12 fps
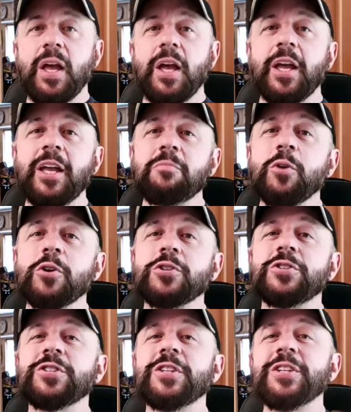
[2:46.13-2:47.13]

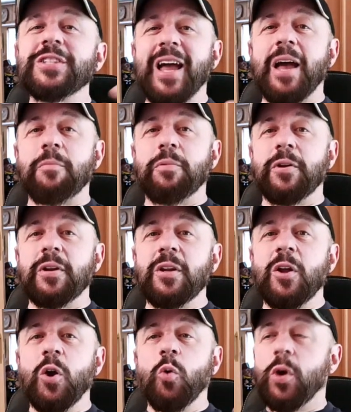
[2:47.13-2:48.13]
Emergencies happen
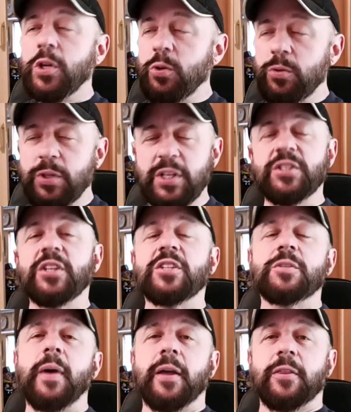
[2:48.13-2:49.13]
when you least
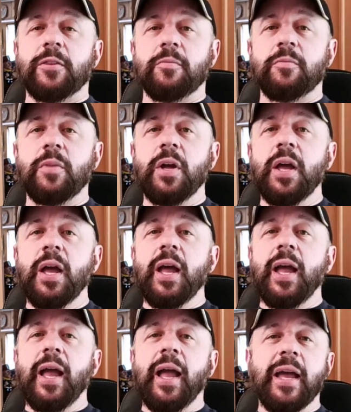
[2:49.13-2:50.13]
expect them,
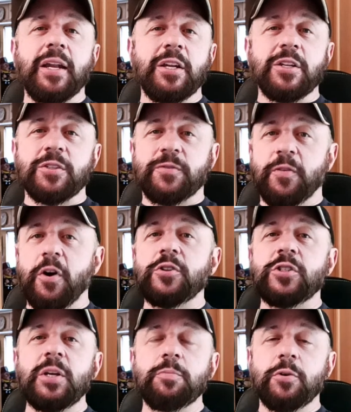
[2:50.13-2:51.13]
and it is far
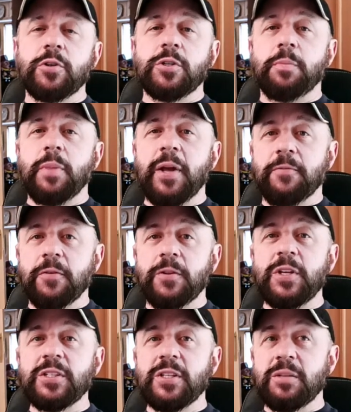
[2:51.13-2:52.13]
cheaper to pay for
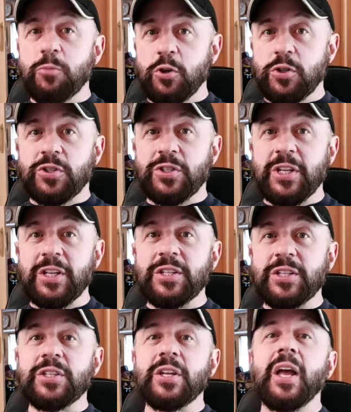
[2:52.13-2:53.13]
these
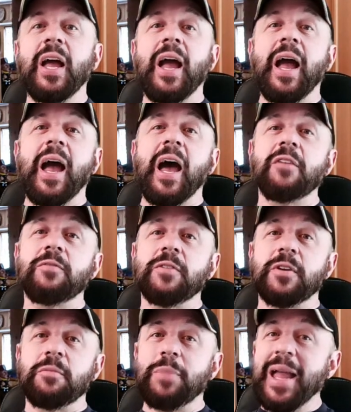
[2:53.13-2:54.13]
emergencies out of
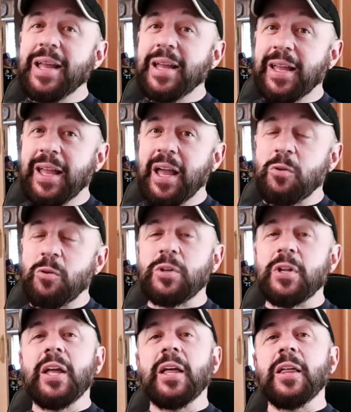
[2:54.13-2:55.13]
a bank account
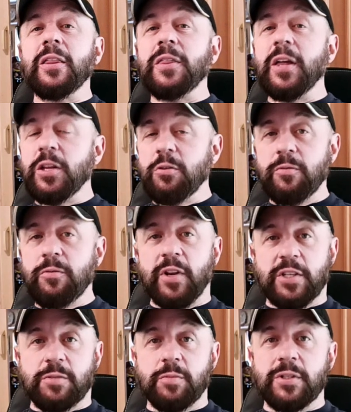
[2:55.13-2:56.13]
than your
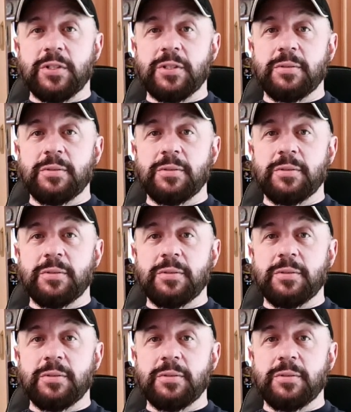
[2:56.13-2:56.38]
investments.